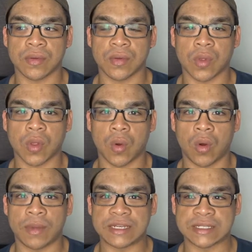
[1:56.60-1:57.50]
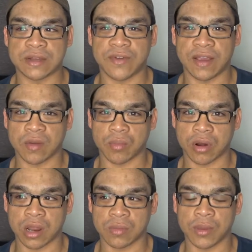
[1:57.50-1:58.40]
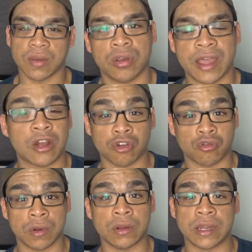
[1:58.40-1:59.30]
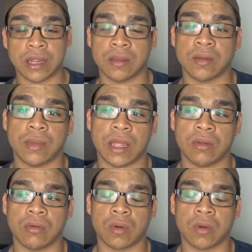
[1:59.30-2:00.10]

saw myself as a product because that got drilled into me